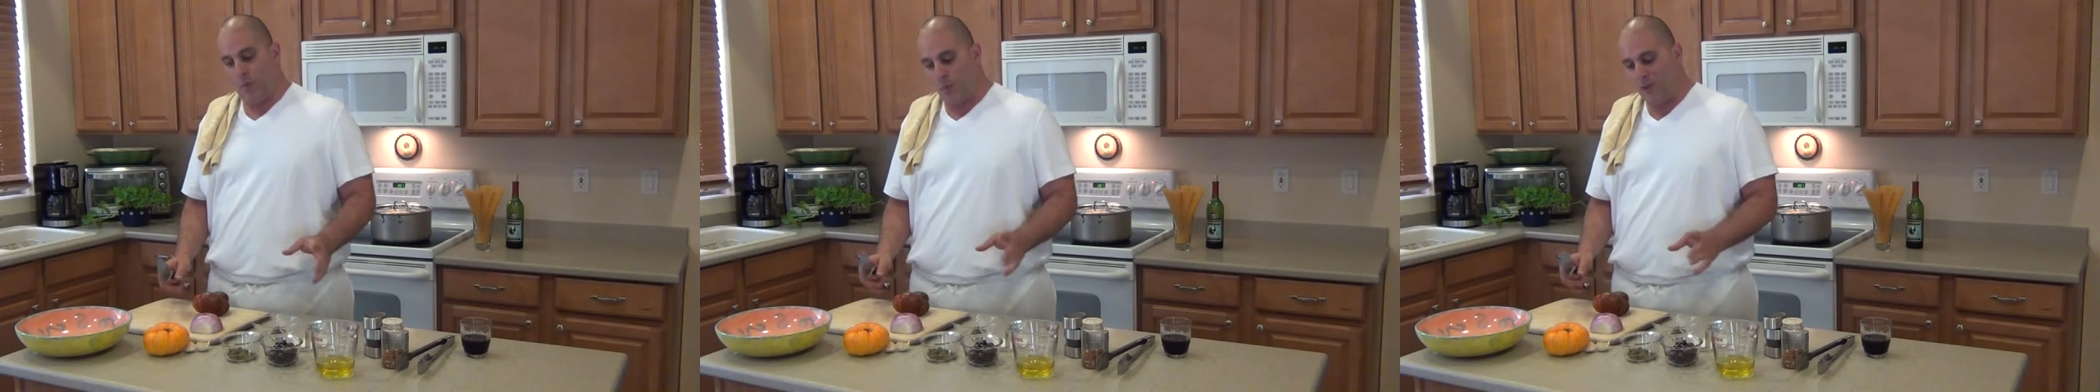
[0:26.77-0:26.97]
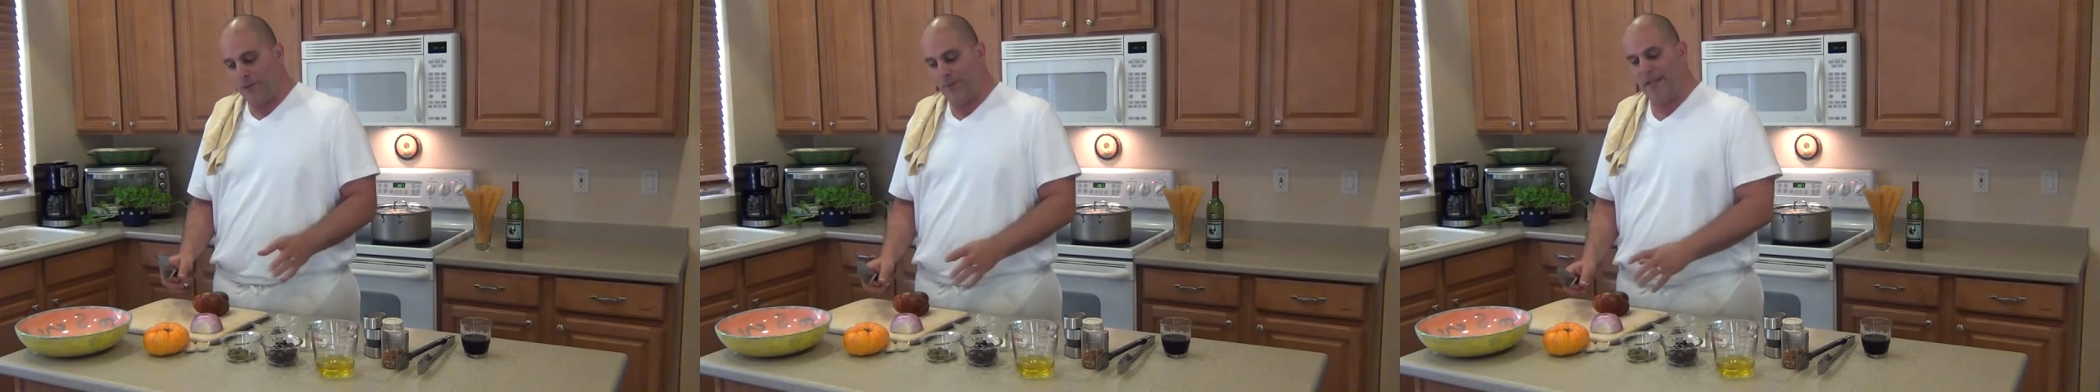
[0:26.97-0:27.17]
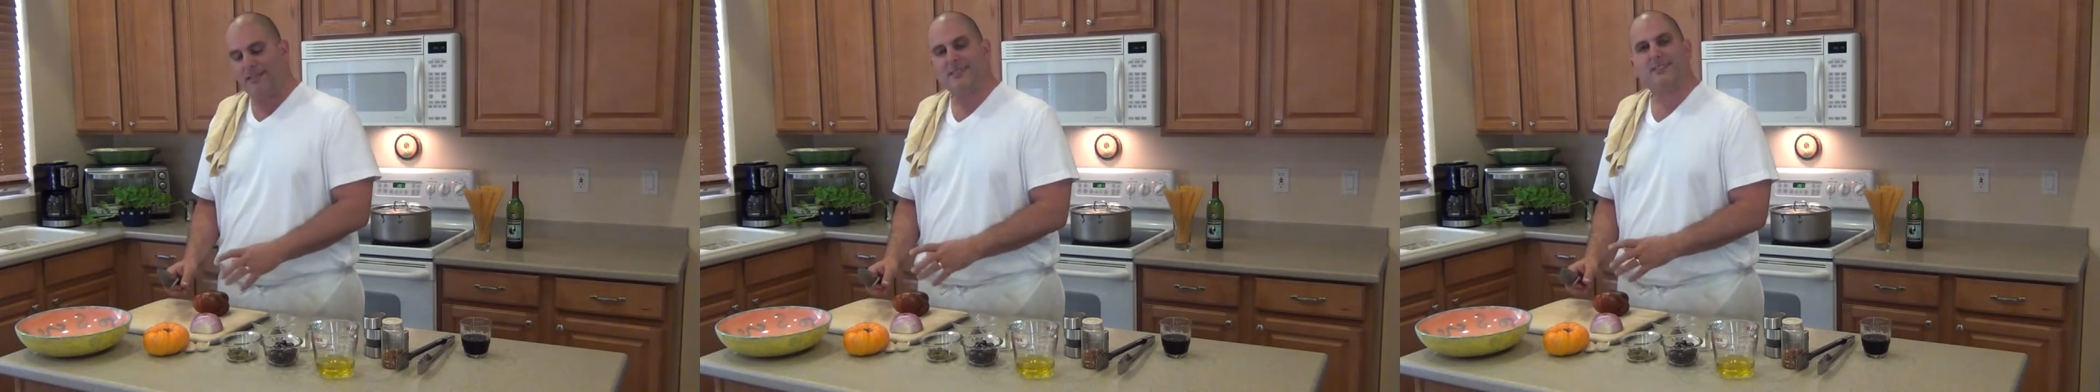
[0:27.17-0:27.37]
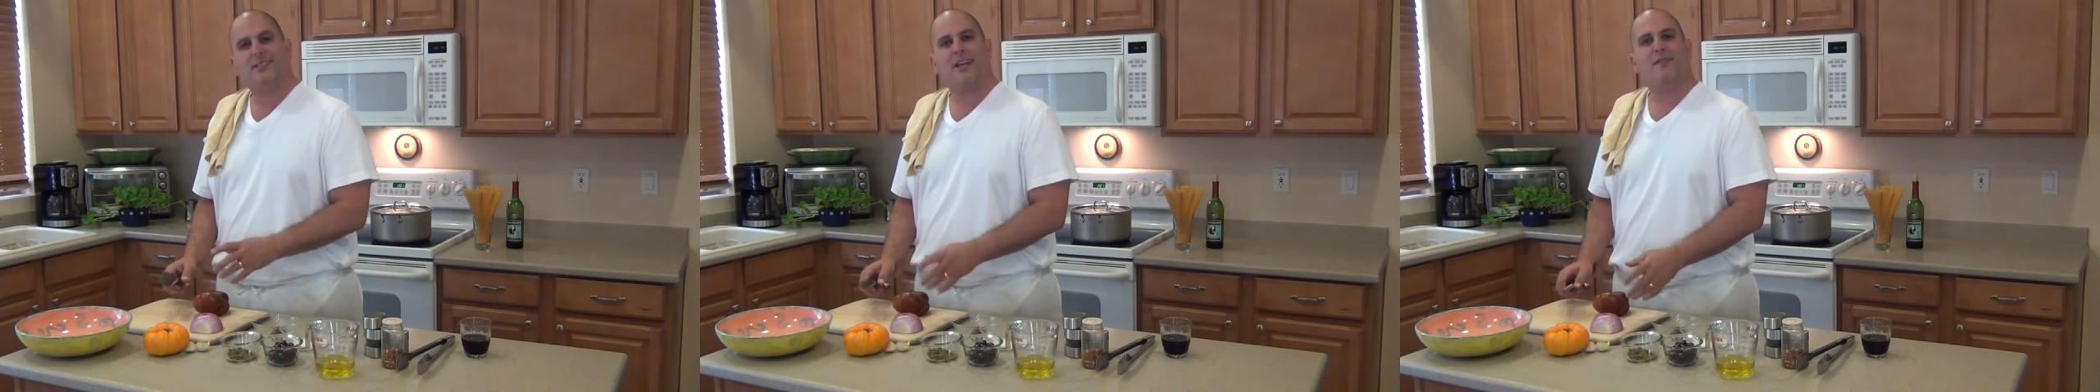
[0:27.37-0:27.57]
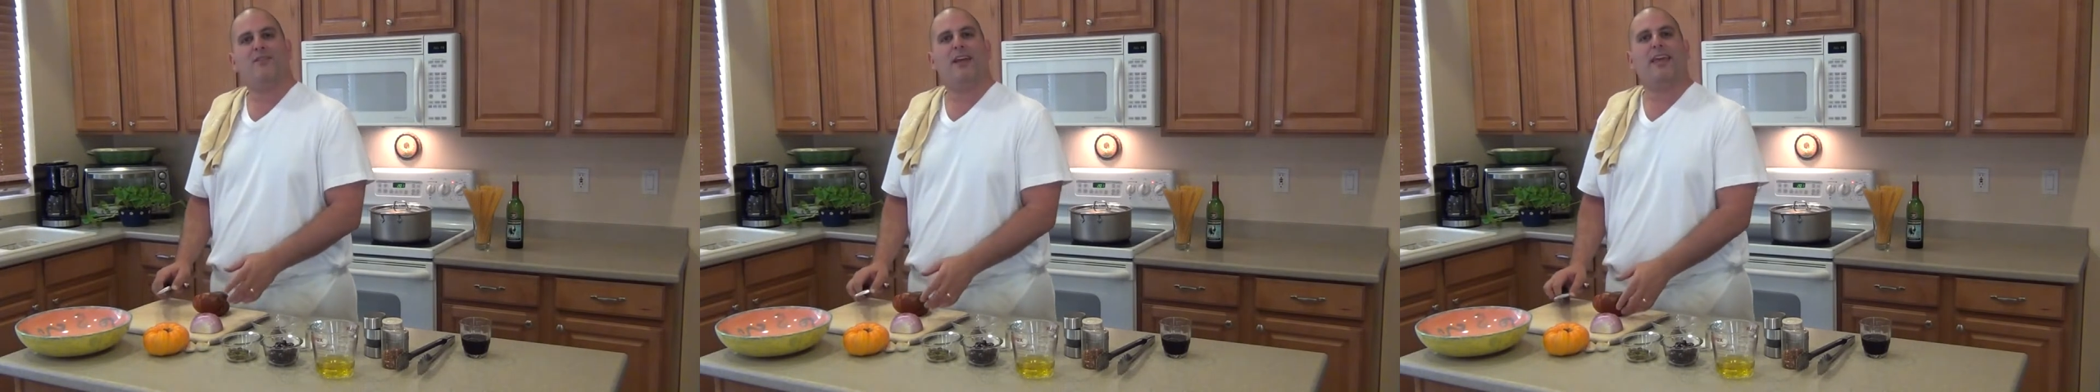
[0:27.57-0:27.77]
which means
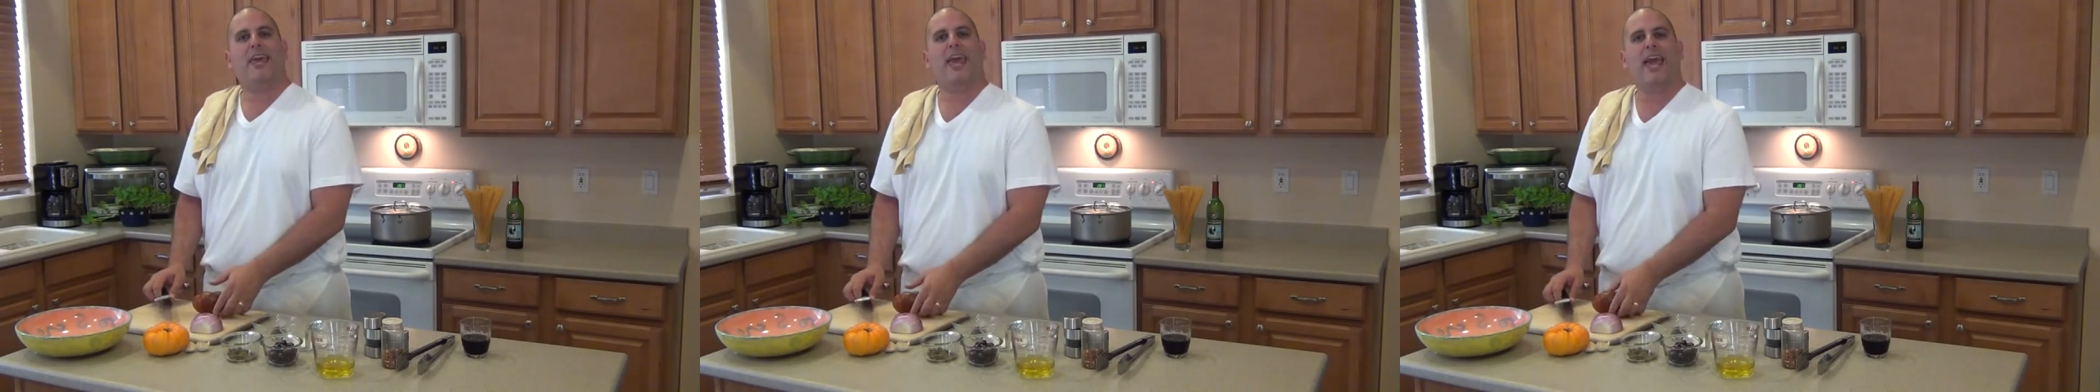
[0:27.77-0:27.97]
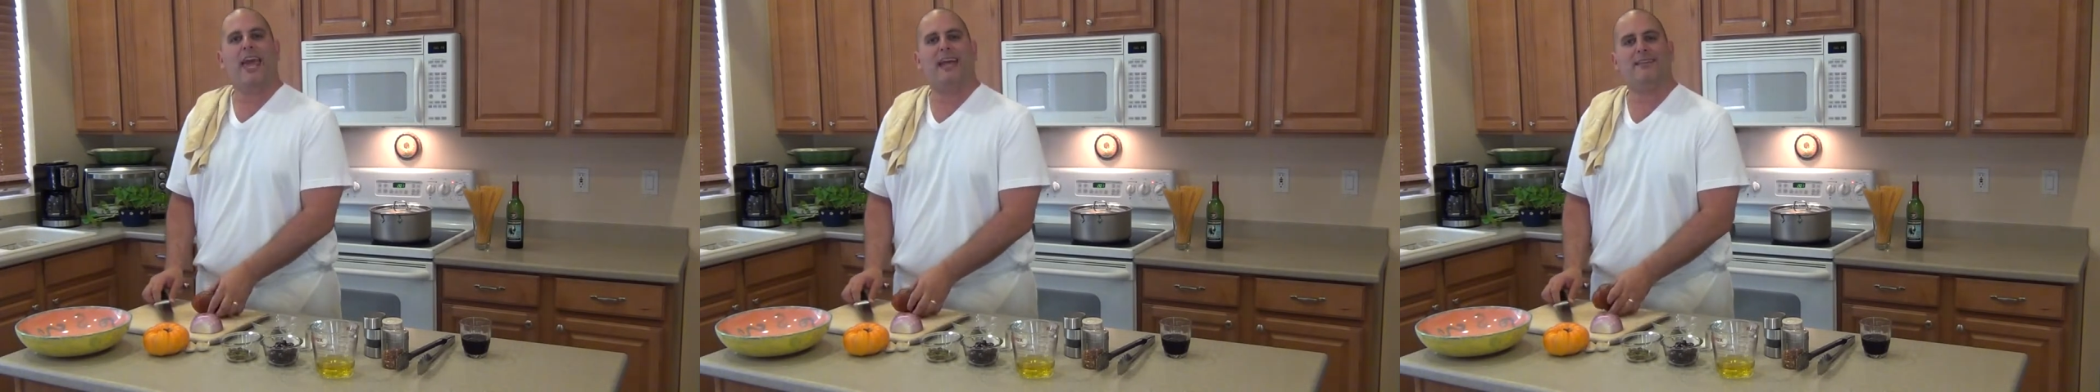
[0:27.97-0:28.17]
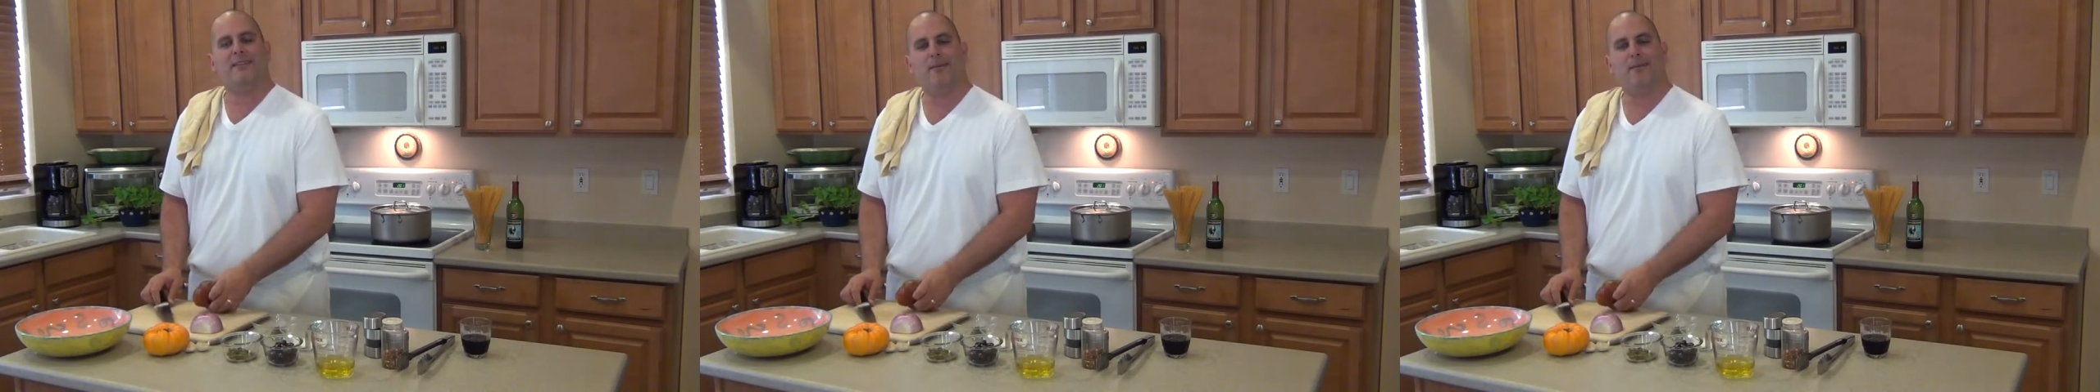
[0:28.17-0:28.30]
instead of the canned